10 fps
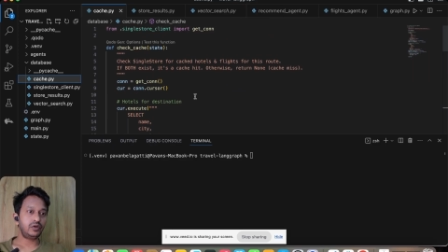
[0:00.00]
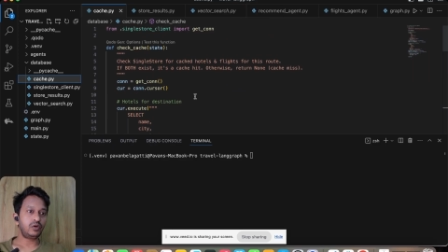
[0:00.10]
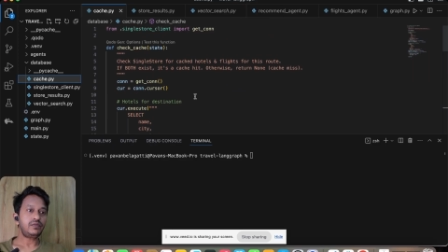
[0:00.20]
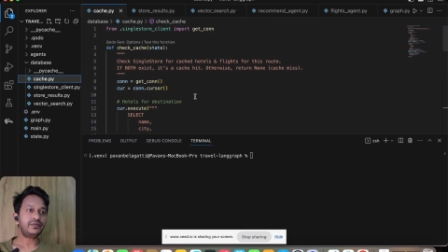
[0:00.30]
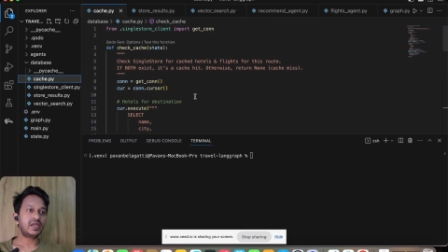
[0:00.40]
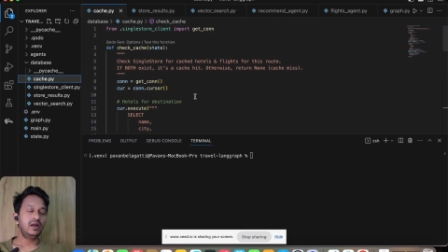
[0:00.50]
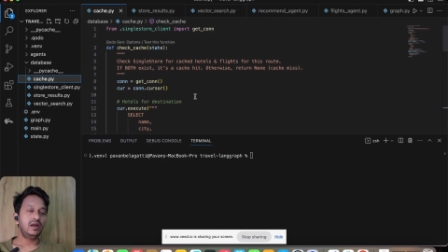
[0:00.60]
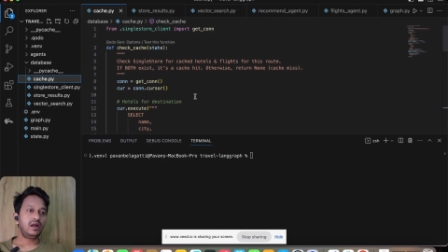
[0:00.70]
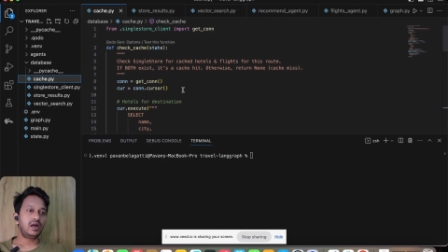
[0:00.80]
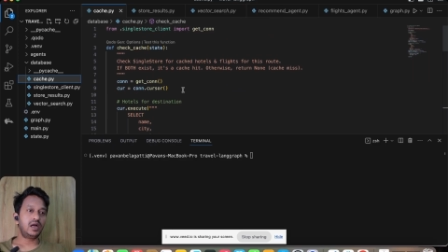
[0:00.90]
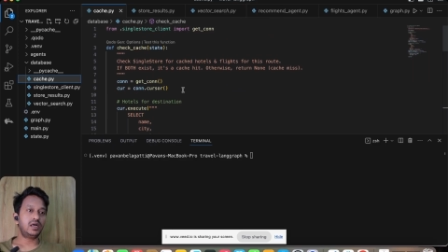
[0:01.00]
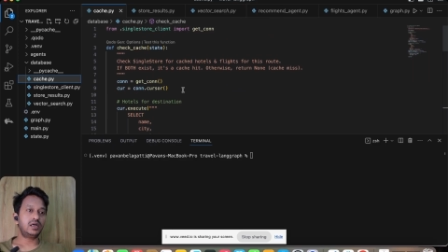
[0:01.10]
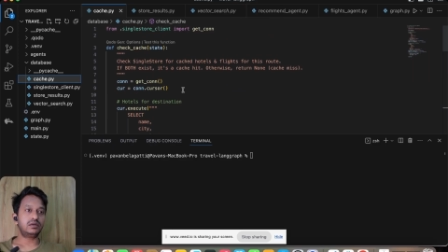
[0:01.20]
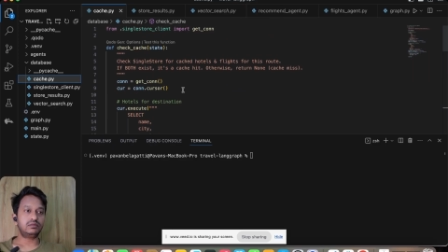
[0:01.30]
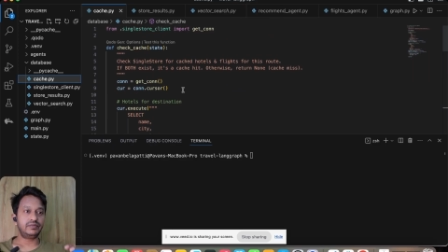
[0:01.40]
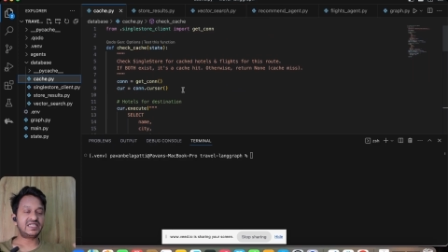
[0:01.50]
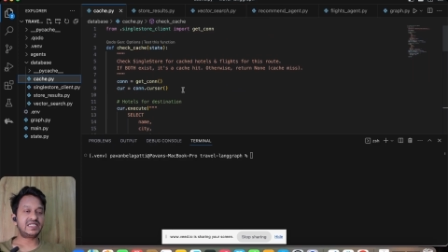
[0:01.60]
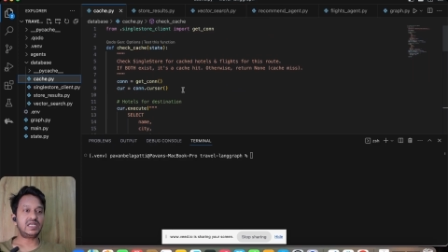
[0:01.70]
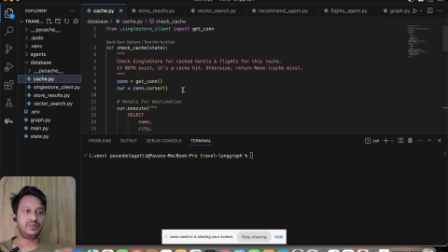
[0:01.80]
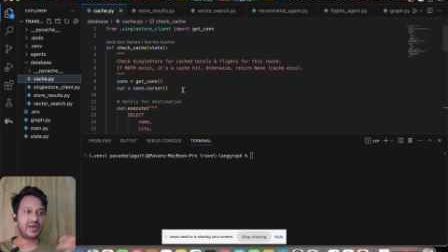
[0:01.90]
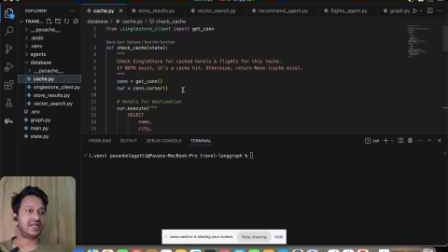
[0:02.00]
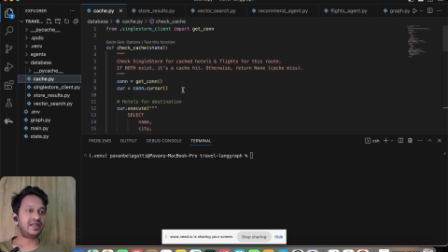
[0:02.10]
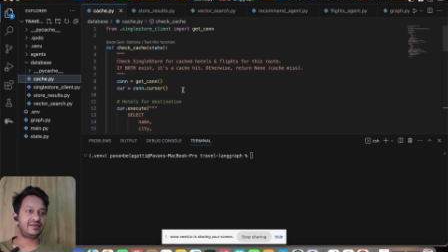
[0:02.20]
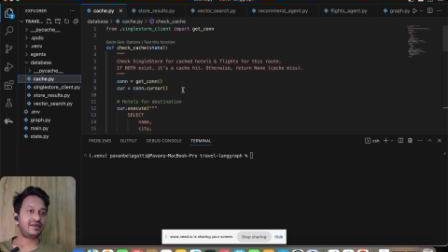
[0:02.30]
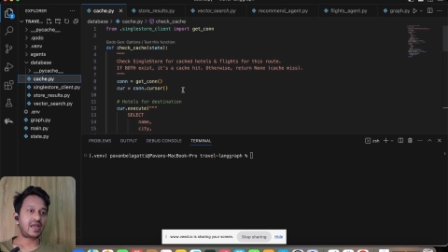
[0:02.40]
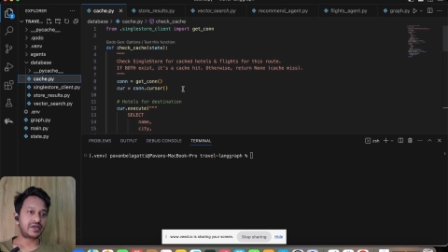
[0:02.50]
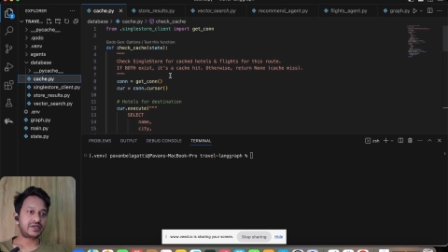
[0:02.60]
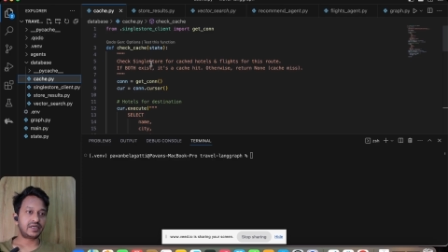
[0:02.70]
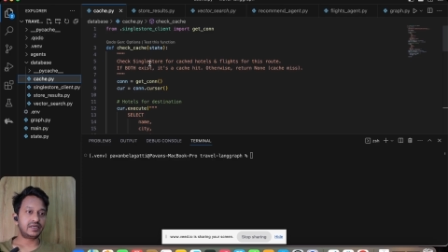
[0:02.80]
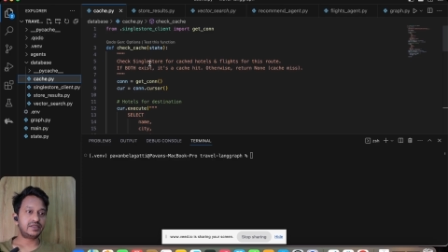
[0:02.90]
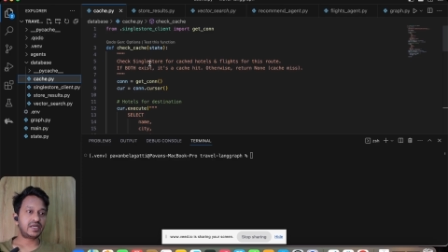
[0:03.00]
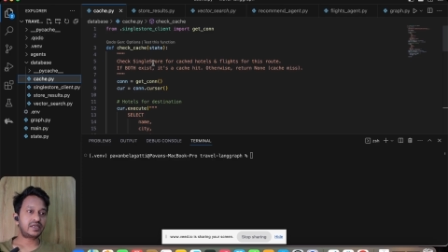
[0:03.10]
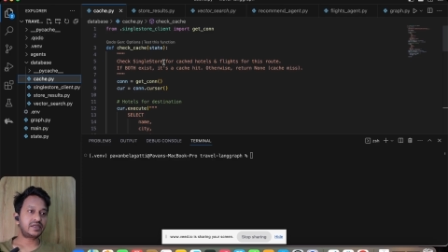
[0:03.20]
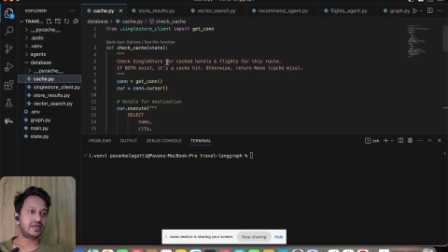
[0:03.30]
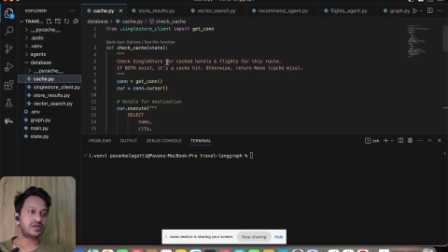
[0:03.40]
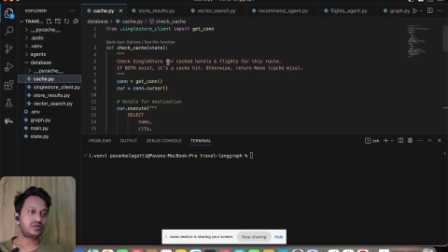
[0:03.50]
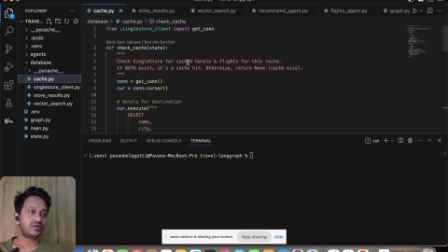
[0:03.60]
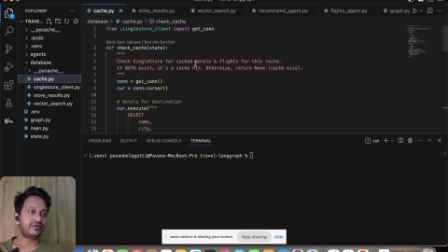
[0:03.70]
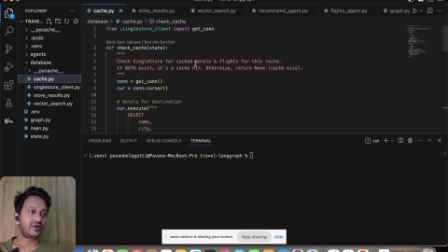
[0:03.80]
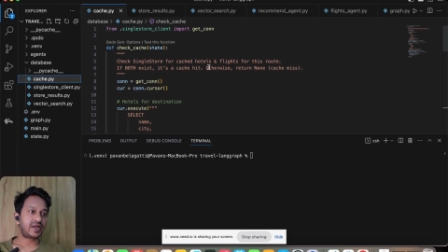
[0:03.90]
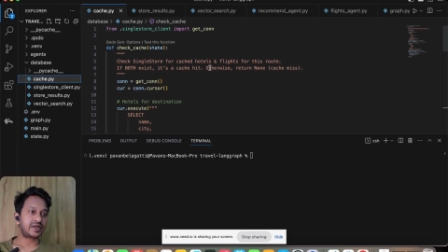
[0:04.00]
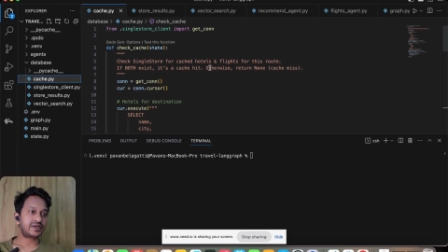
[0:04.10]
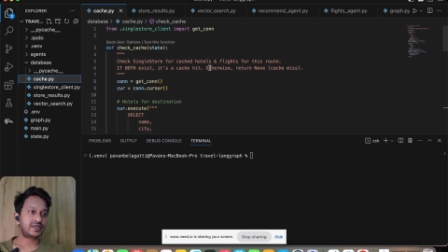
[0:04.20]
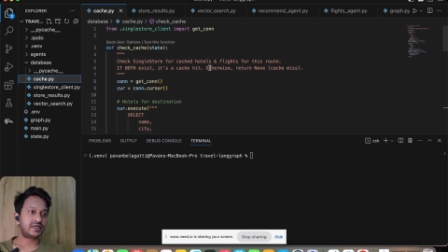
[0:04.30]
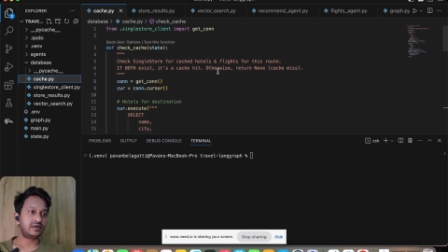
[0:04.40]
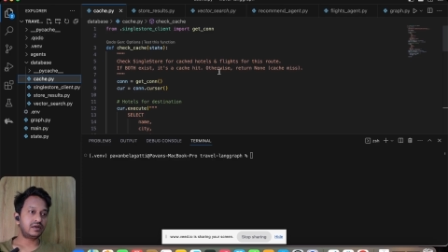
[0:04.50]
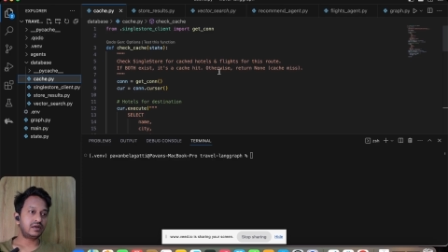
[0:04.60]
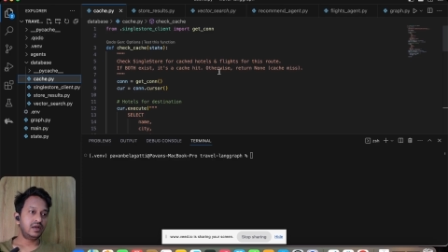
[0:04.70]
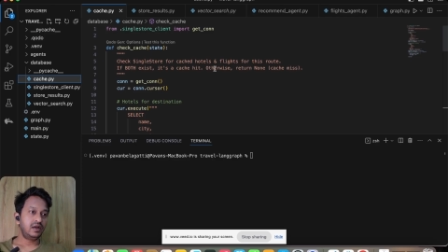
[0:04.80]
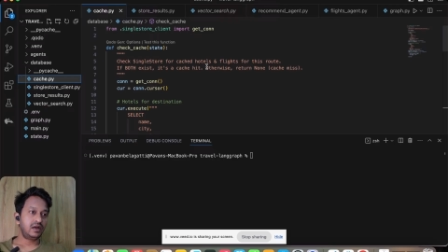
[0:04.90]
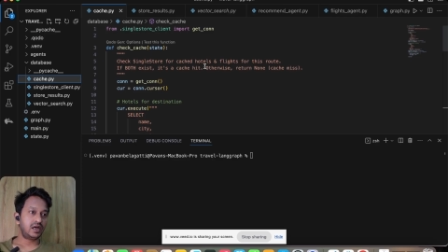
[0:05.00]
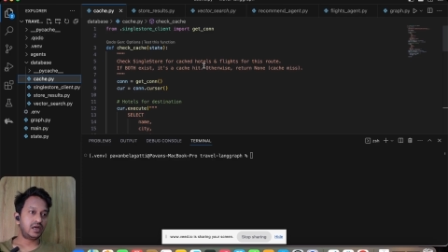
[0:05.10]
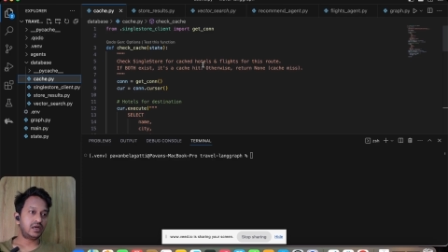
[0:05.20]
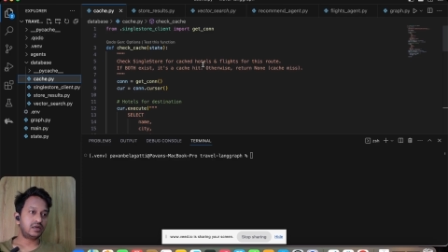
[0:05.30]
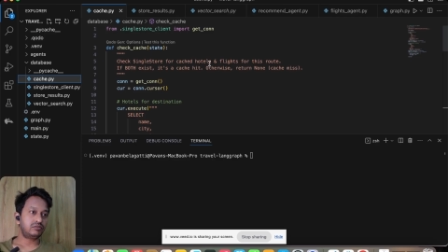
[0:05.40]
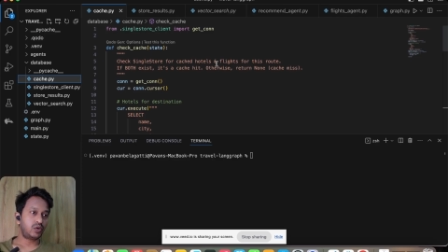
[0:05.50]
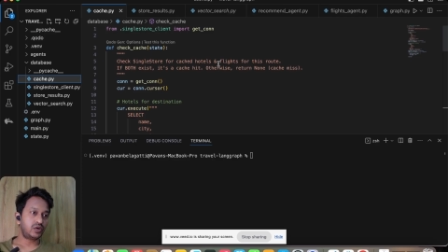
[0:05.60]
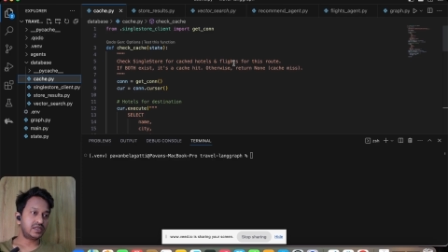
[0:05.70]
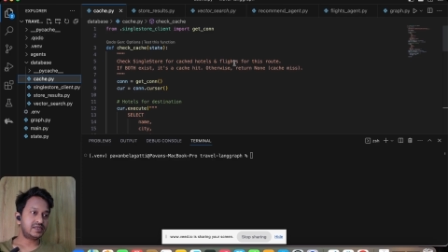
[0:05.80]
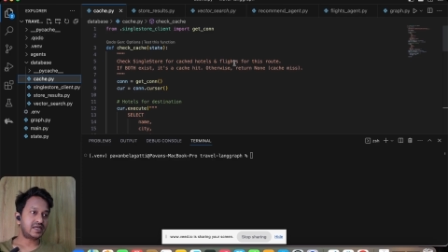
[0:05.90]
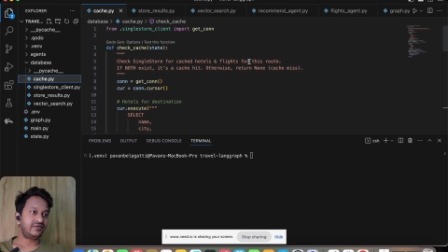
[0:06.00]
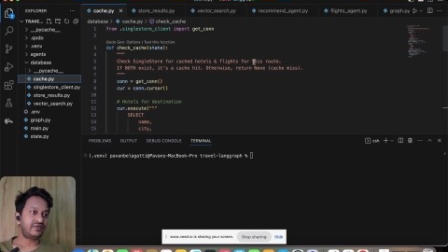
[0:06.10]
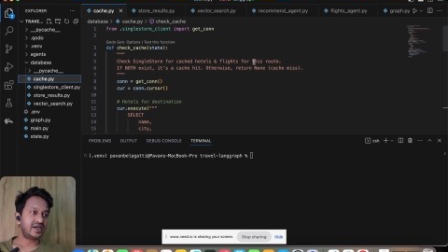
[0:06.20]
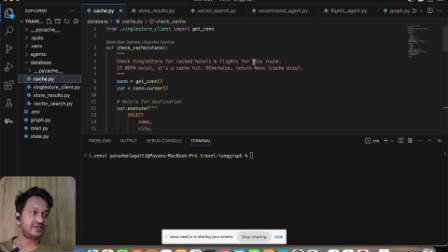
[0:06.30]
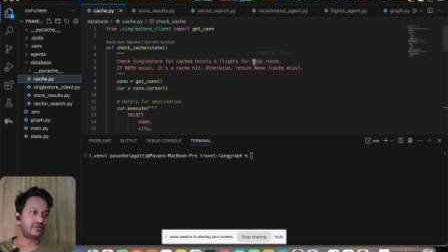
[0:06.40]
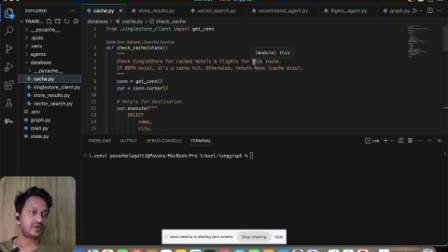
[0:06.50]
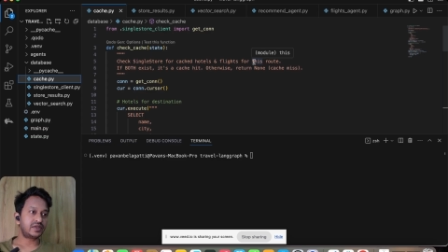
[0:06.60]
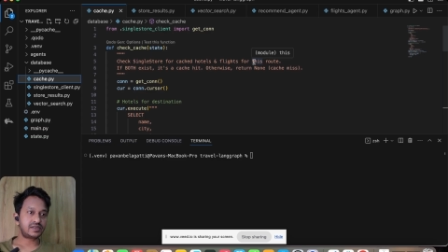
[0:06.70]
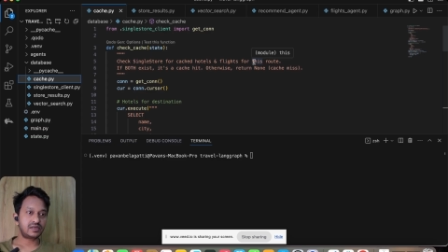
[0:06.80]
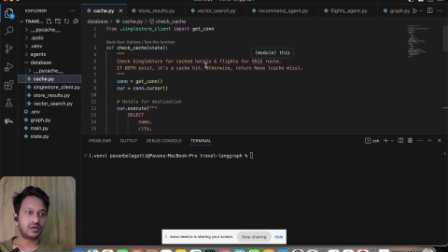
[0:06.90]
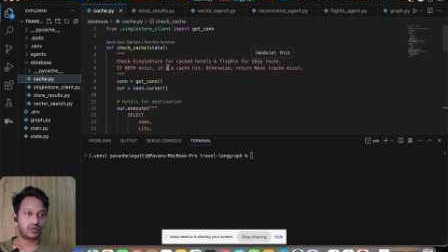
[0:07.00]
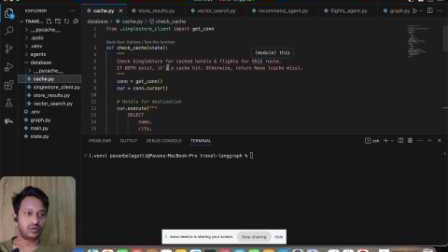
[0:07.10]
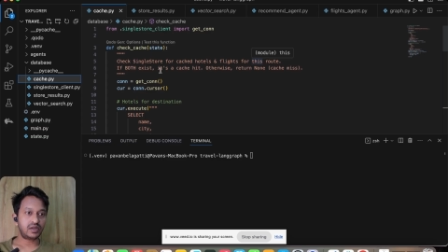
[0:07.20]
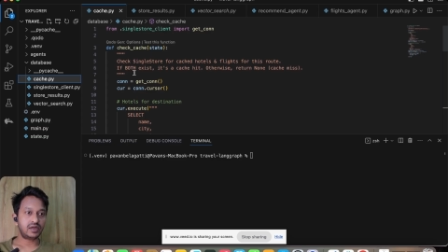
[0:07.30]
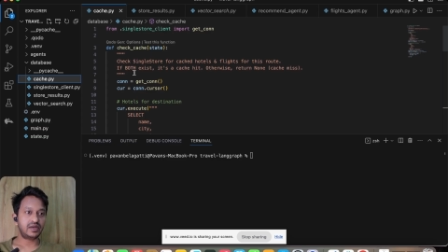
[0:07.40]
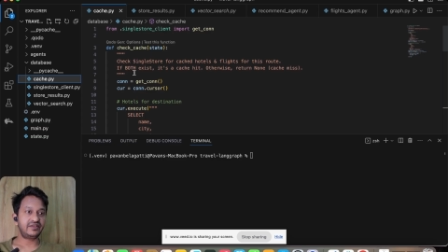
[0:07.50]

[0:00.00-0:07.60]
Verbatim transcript: you know uh, basically maintaining the cache check single store for cache uh, hotels and flights for this route.